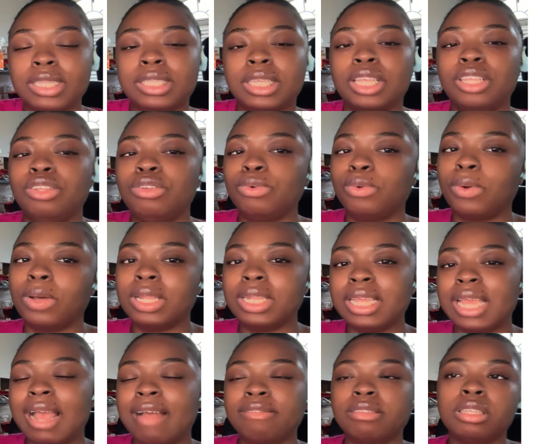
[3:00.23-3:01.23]
and you only
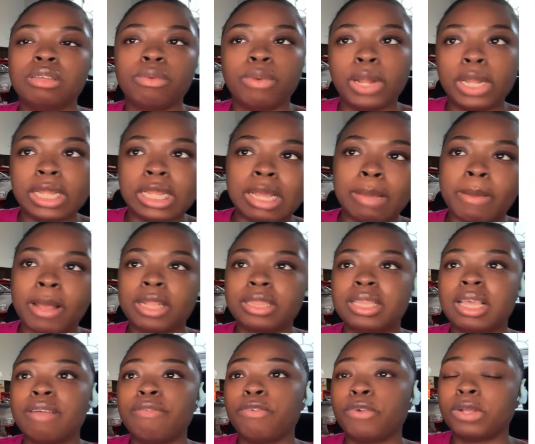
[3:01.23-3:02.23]
have to worry about
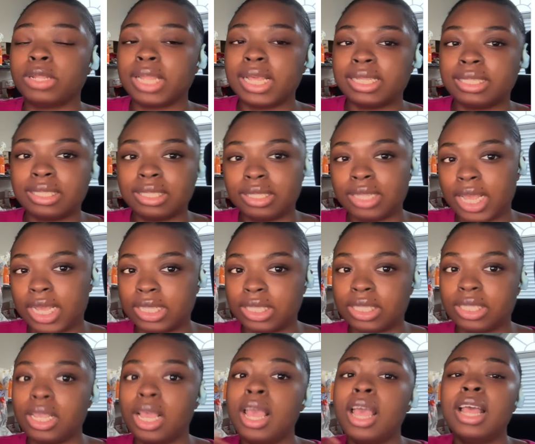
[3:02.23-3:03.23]
that for
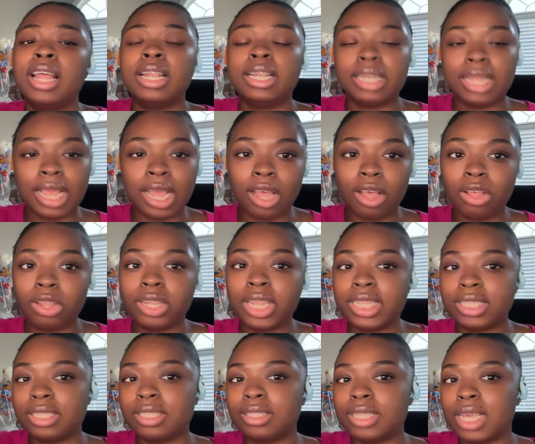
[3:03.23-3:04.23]
LexisNexis. Now,
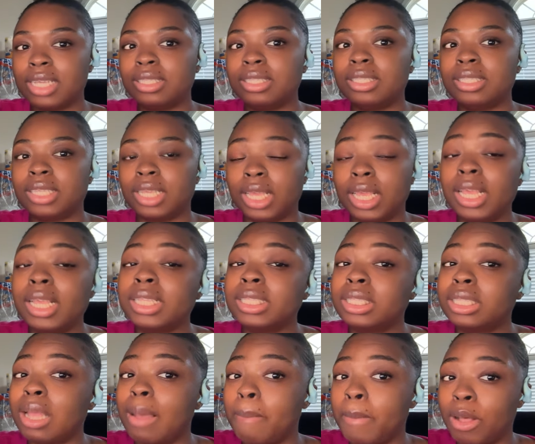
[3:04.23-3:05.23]
LexisNexis is
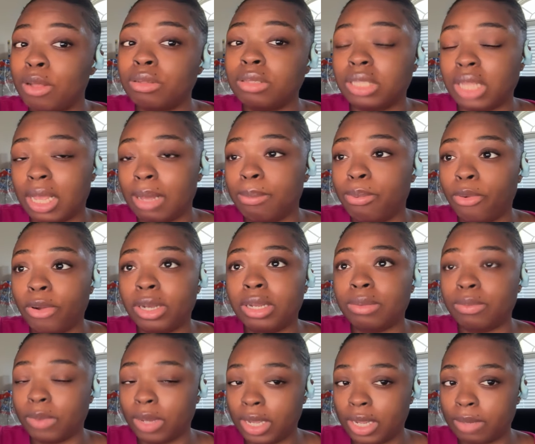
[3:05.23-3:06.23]
the most
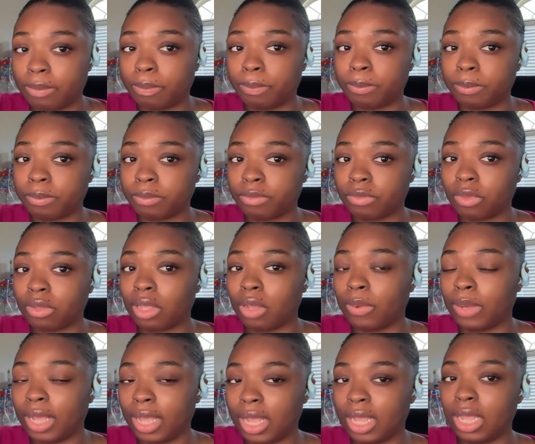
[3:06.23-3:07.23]
important one,
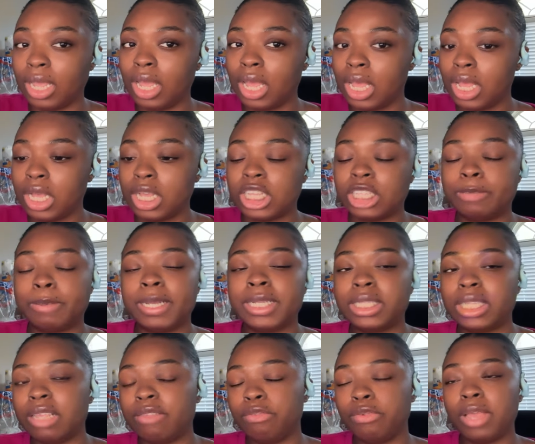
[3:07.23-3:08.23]
okay?
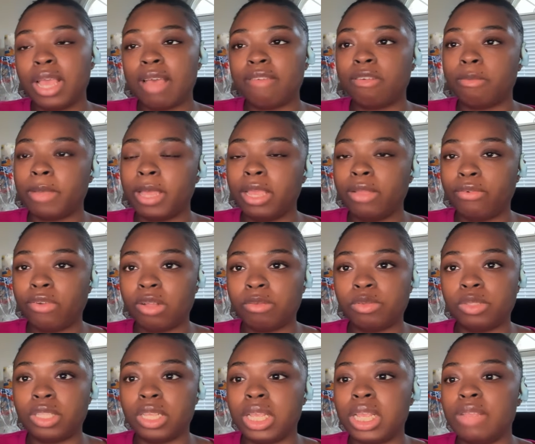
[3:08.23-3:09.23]
Especially if you have a
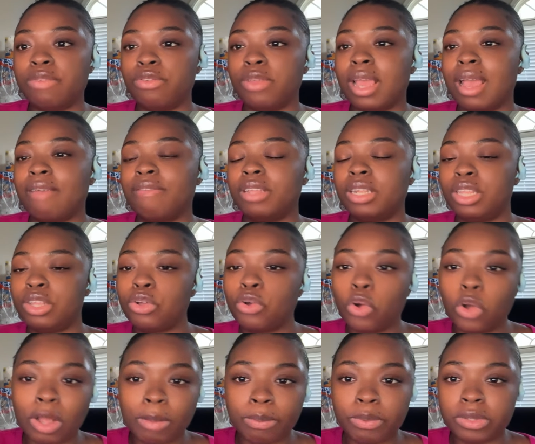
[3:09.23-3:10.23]
bankruptcy, if you have any
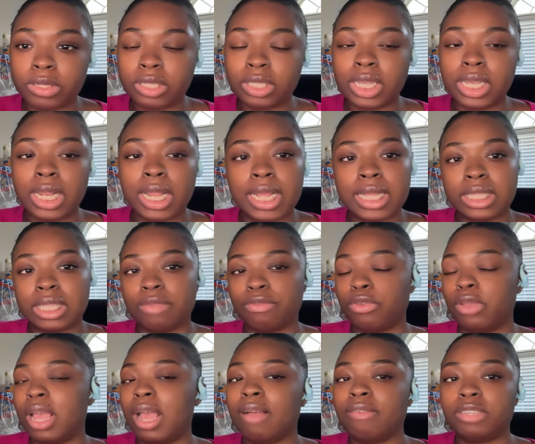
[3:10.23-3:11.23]
court proceedings, if
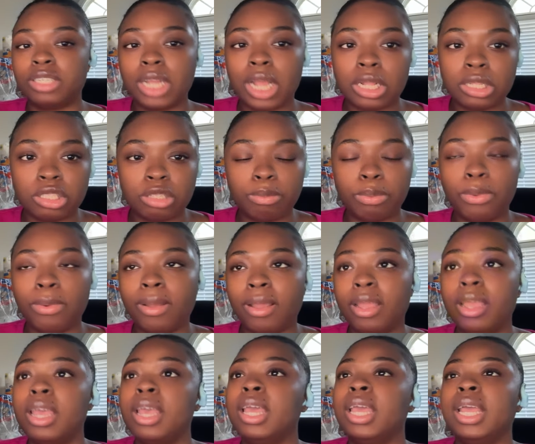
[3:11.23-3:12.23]
you have child
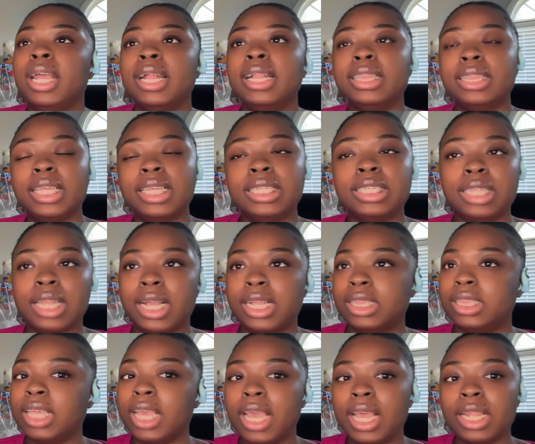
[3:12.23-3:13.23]
support and things
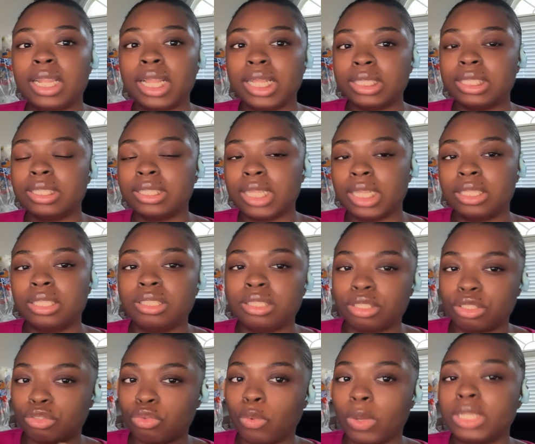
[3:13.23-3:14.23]
like that. LexisNexis
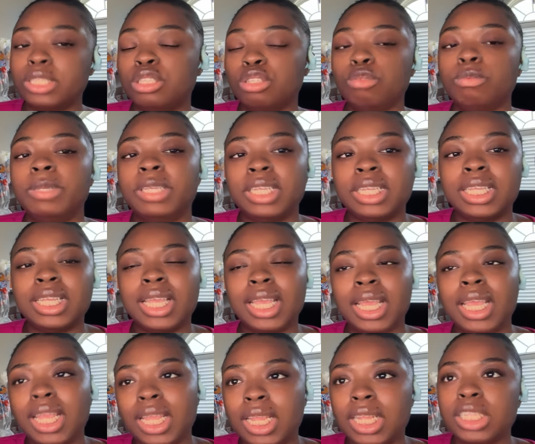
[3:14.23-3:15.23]
is going to be
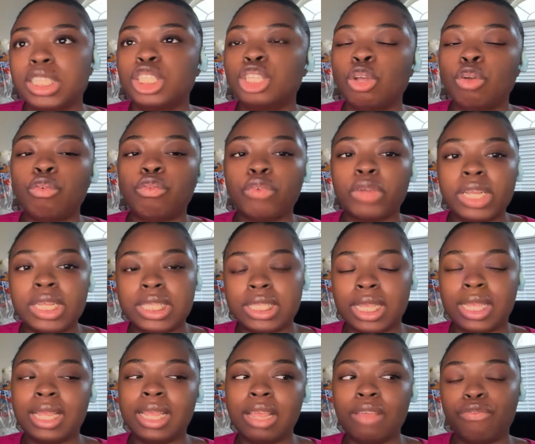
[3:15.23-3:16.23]
key to
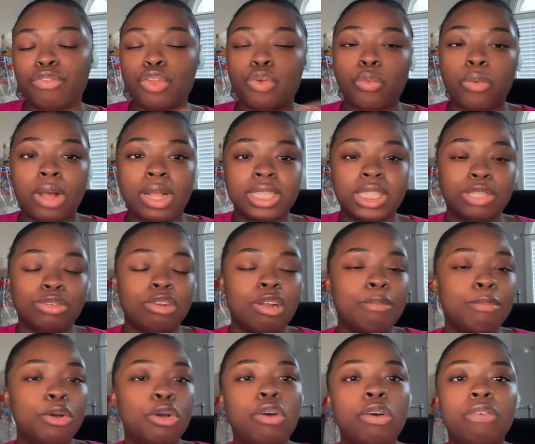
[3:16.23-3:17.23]
freezing if you want to
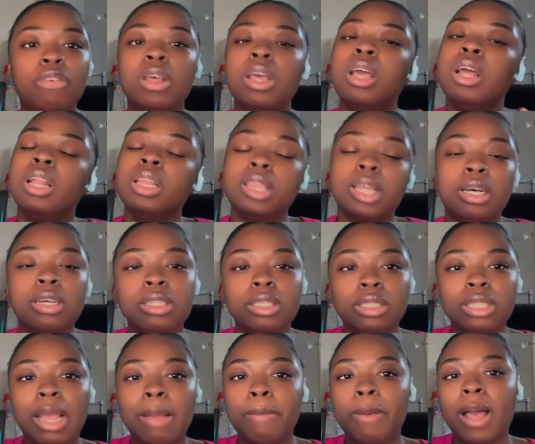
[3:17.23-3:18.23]
remove
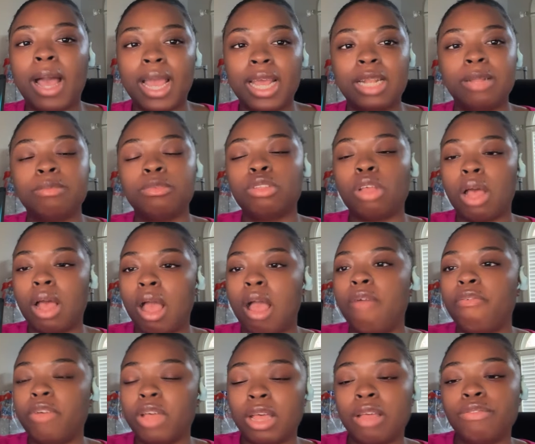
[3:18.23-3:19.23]
those type of items
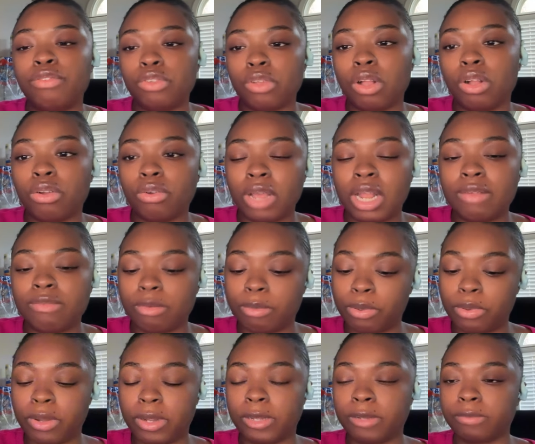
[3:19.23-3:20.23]
off of your credit
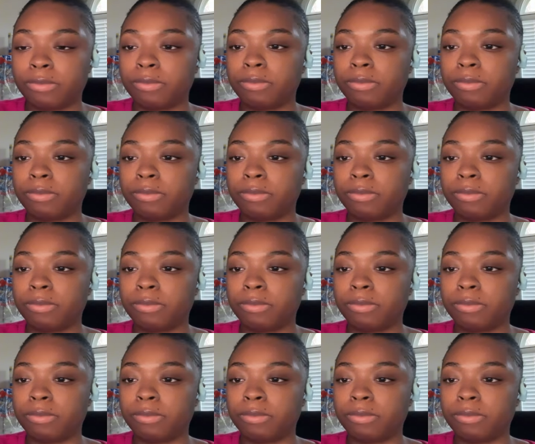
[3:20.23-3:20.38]
report.